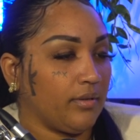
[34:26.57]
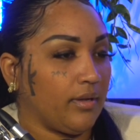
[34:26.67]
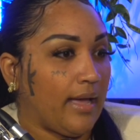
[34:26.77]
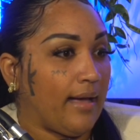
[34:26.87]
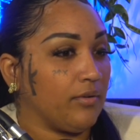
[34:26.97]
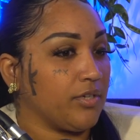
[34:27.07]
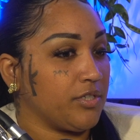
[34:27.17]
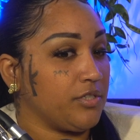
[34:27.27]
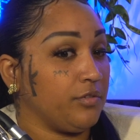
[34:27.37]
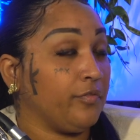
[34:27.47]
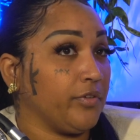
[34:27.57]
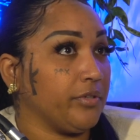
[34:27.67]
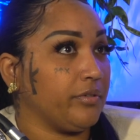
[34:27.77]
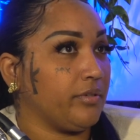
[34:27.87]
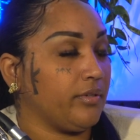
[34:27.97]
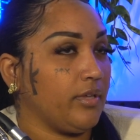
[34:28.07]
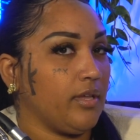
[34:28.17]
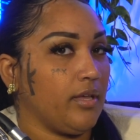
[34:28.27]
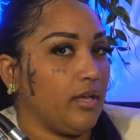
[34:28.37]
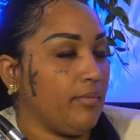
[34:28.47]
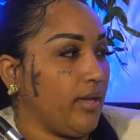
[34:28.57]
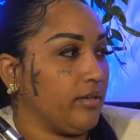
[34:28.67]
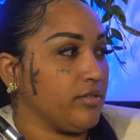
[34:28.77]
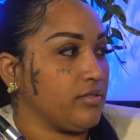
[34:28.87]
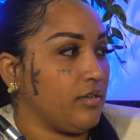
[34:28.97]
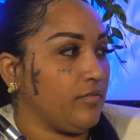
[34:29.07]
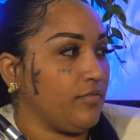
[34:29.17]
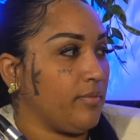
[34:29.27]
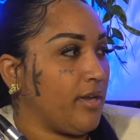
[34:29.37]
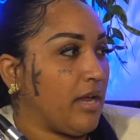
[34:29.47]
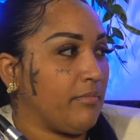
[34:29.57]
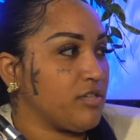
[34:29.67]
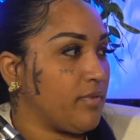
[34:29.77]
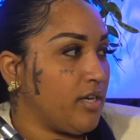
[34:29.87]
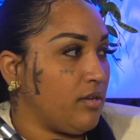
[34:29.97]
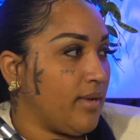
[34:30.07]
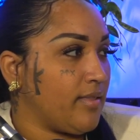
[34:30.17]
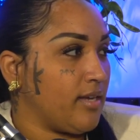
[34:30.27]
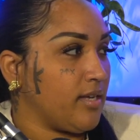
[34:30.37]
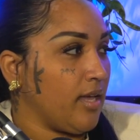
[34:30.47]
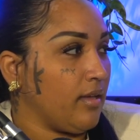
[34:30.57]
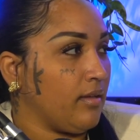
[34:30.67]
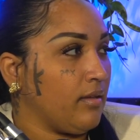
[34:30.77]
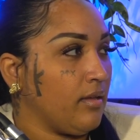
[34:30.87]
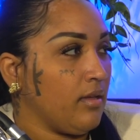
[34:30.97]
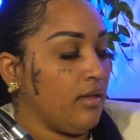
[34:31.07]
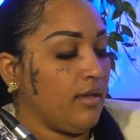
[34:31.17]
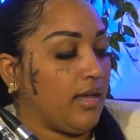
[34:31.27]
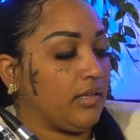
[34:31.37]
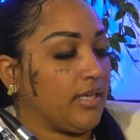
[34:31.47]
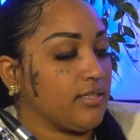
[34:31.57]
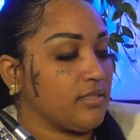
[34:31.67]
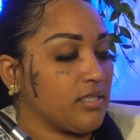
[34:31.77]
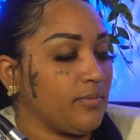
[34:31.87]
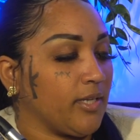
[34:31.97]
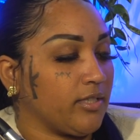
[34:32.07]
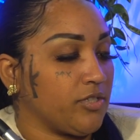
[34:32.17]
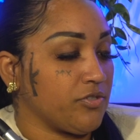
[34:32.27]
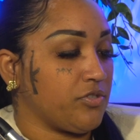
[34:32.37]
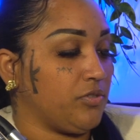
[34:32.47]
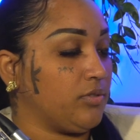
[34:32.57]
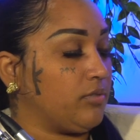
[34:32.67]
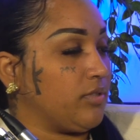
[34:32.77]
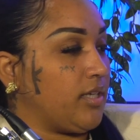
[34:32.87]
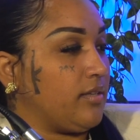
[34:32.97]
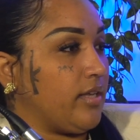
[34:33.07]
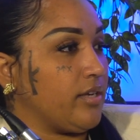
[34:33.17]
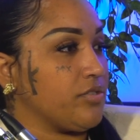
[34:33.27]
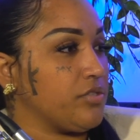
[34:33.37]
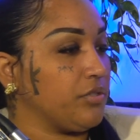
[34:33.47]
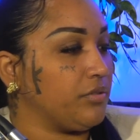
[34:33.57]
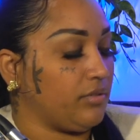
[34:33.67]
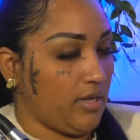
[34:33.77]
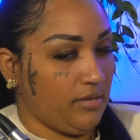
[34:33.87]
how good do you feel? about yourself. No matter how much money you made that day, I'd like to suspect that you're still lonely and that you're still